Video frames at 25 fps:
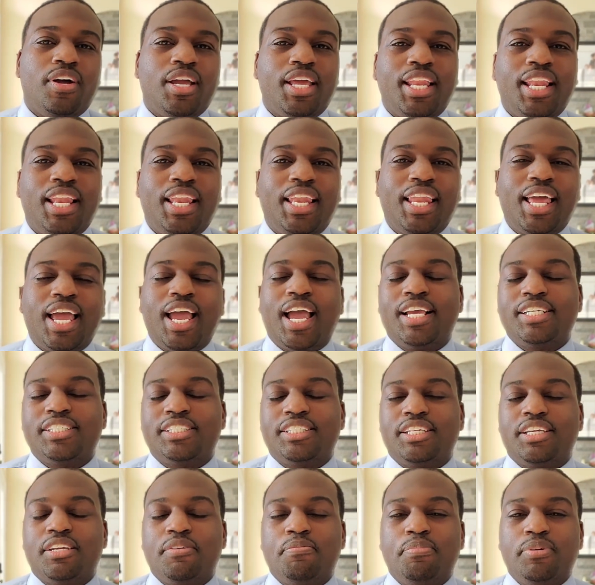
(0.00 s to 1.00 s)
And
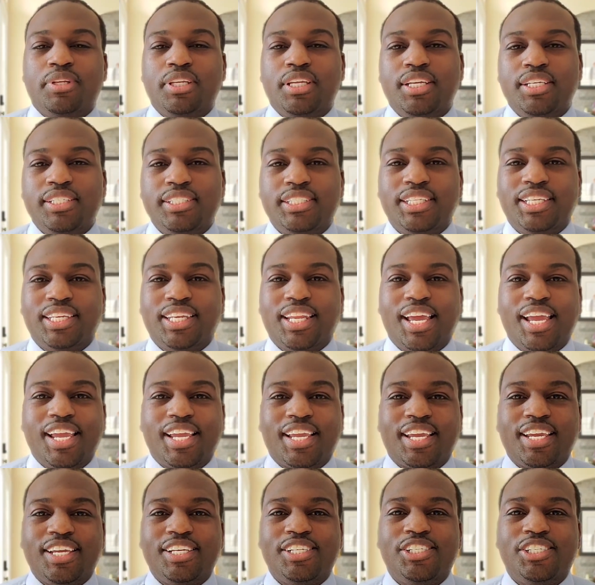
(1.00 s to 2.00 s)
lastly, please
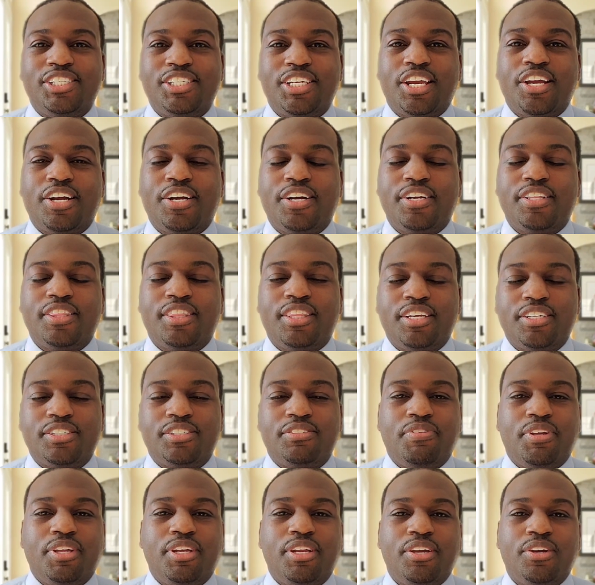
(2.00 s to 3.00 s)
like and share this
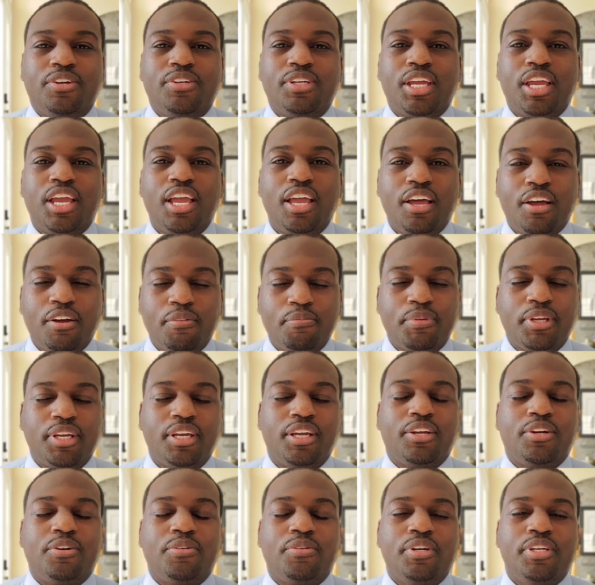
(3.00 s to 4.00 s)
video to help
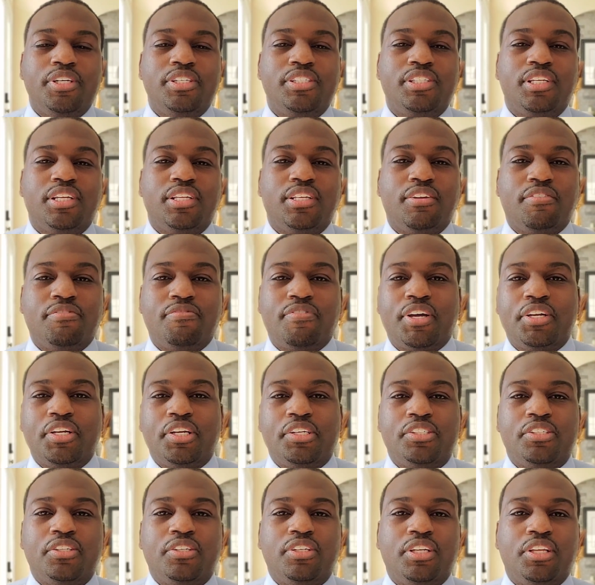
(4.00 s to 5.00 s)
me increase the
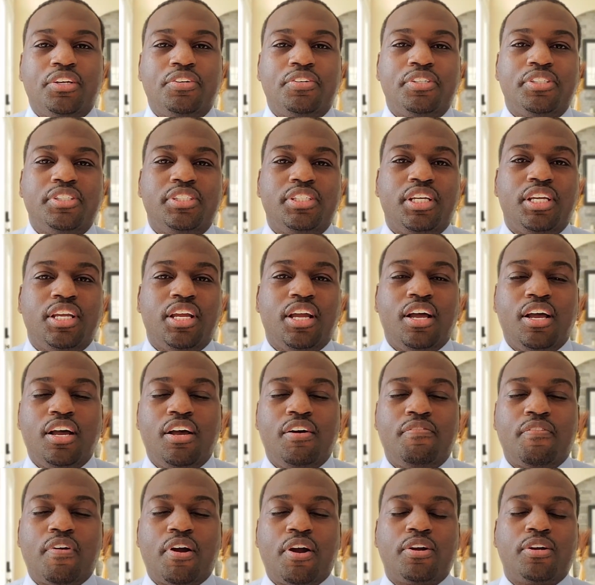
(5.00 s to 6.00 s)
financial literacy
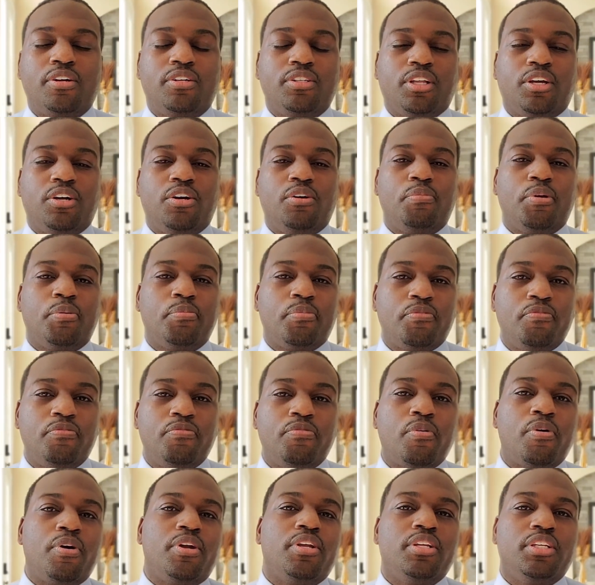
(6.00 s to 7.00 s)
of our globe. And
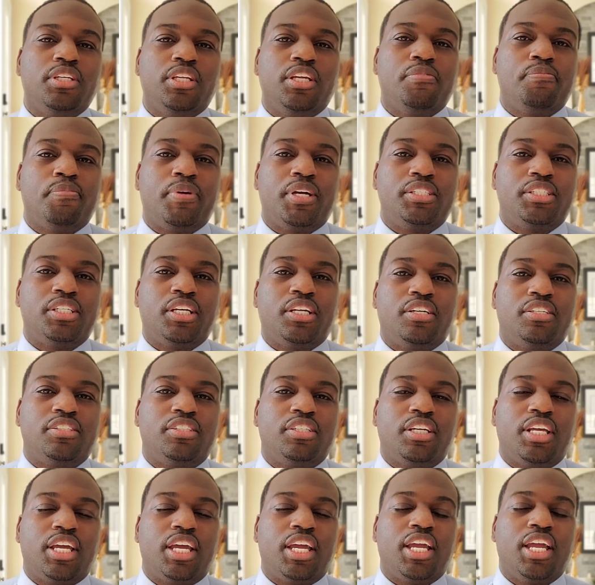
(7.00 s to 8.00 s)
before you leave my channel
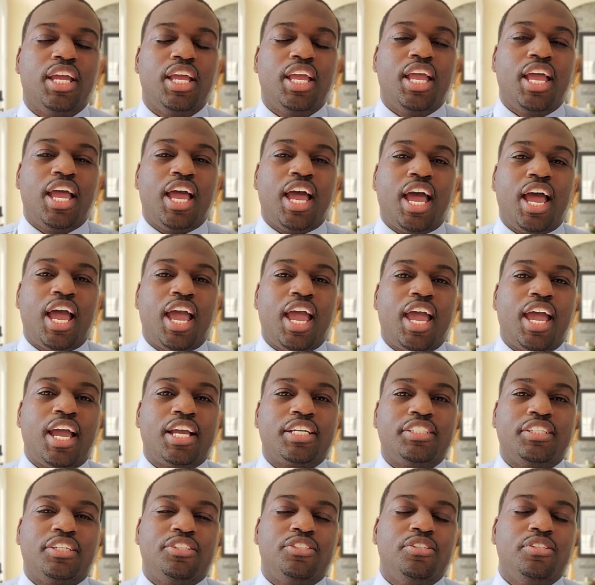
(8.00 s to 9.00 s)
today, I
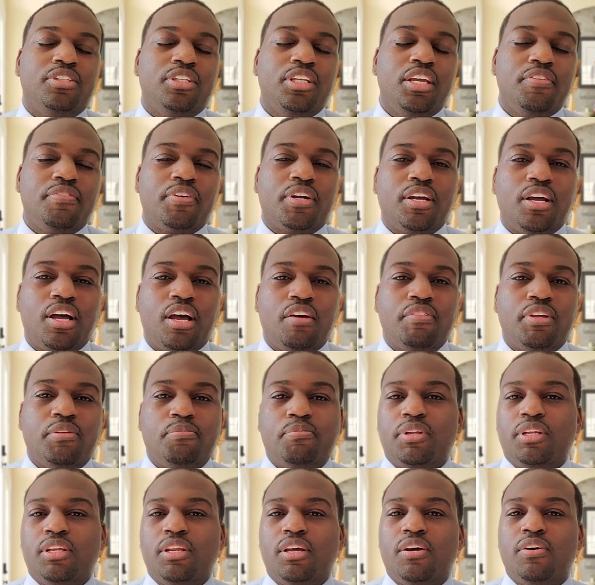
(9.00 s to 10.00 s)
ask that you leave a comment
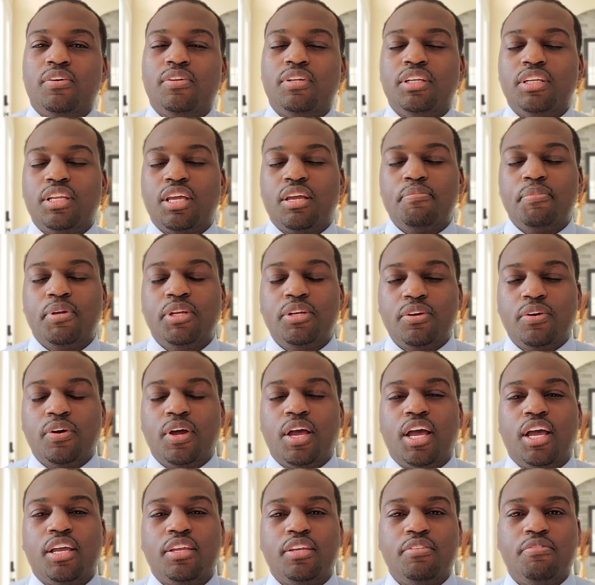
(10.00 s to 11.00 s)
below. Let me know
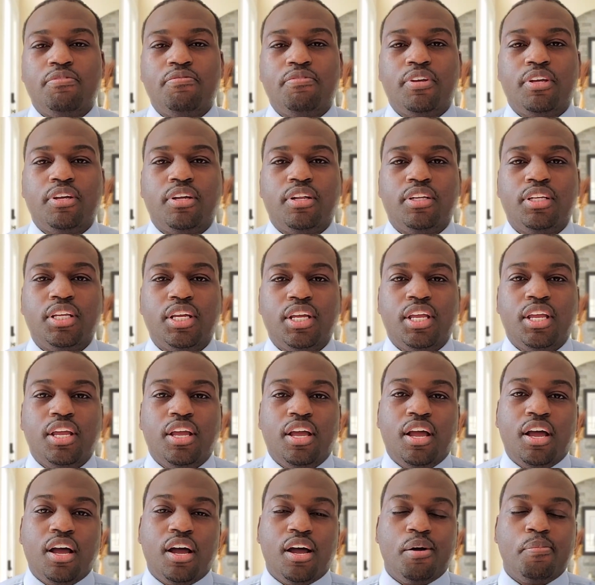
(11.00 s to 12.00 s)
how you feel
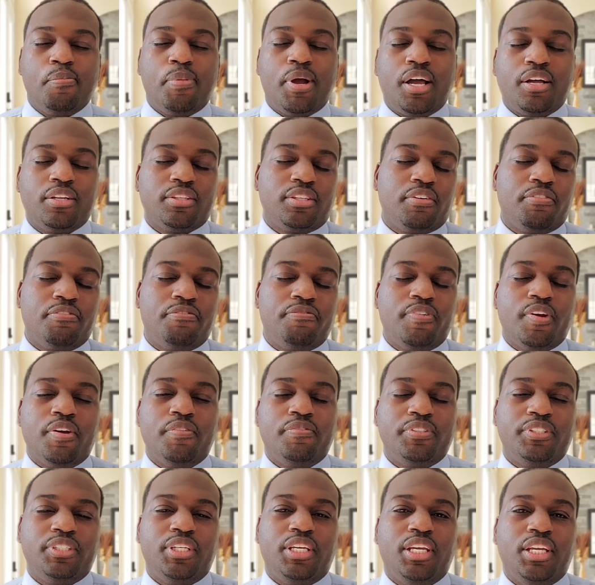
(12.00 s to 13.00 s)
about the
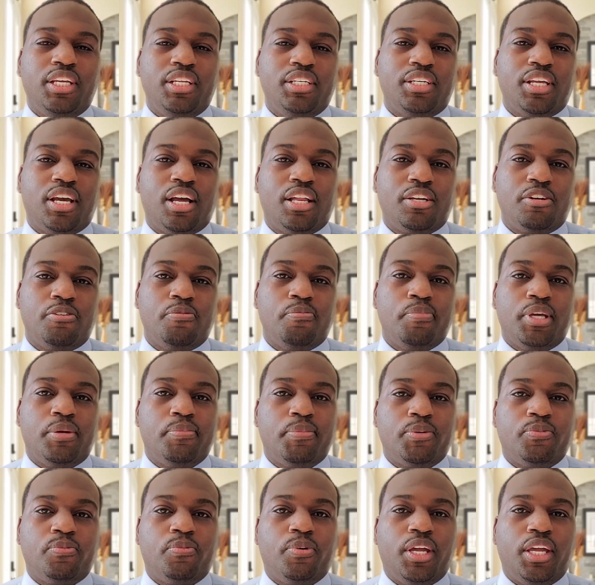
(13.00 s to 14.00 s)
$15
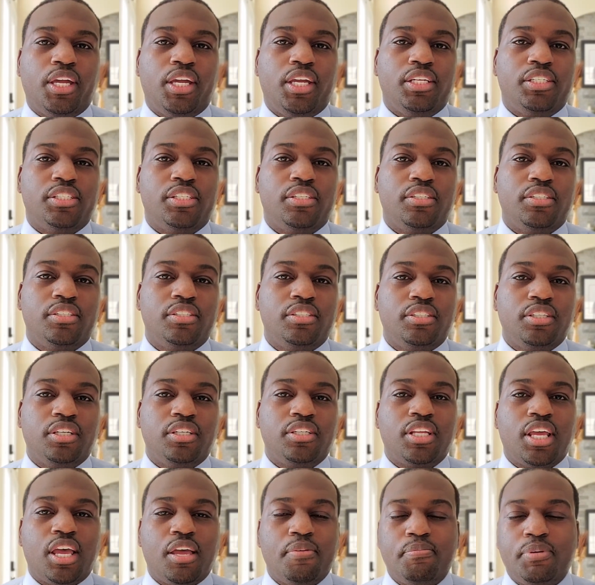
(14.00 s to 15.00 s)
minimum wage.
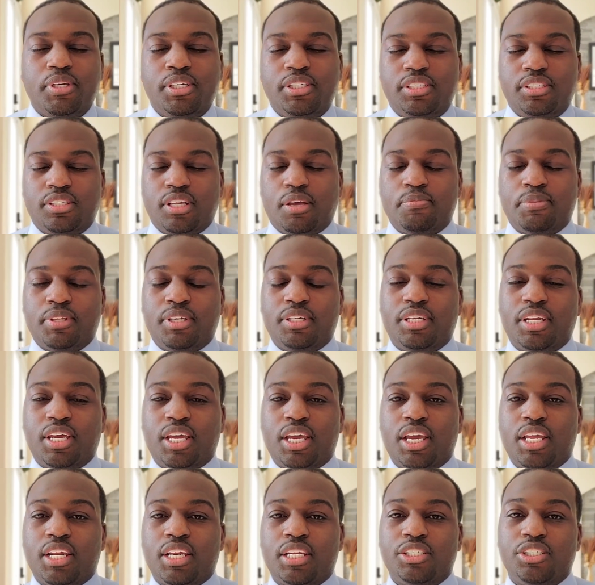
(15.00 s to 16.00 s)
Should that be something
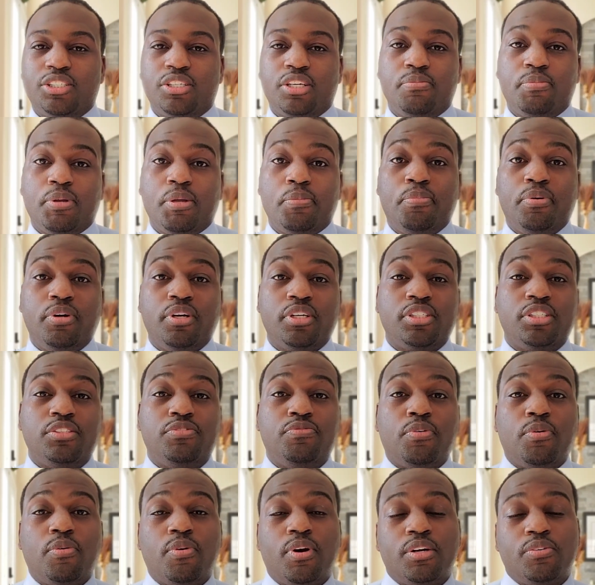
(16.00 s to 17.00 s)
that should be pushed
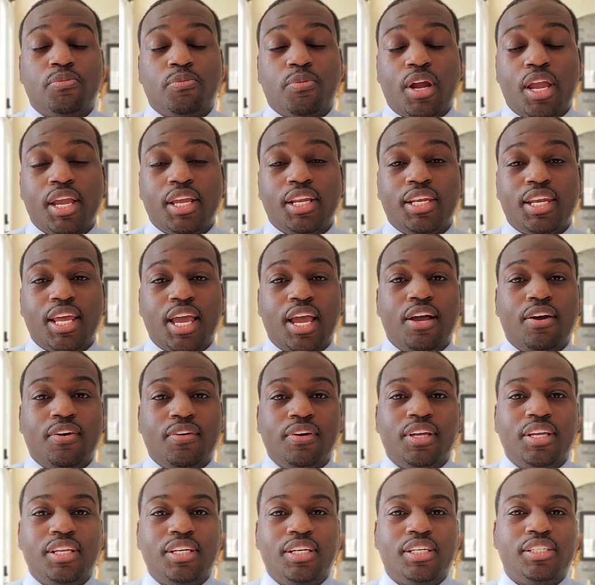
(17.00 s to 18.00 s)
forward right
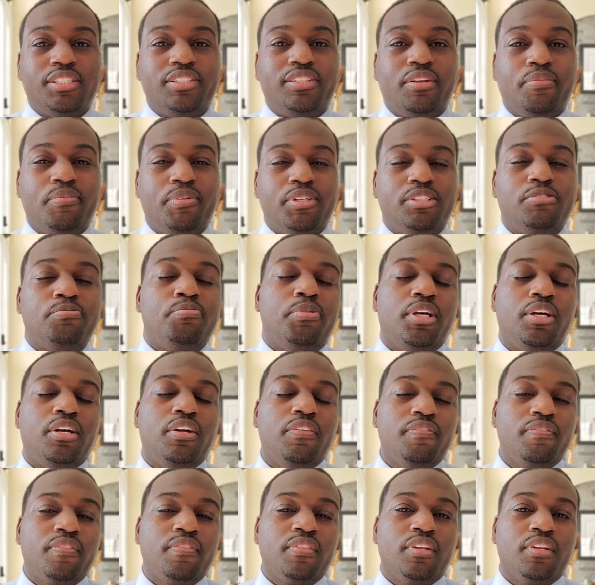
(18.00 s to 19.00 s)
now in this stimulus bill?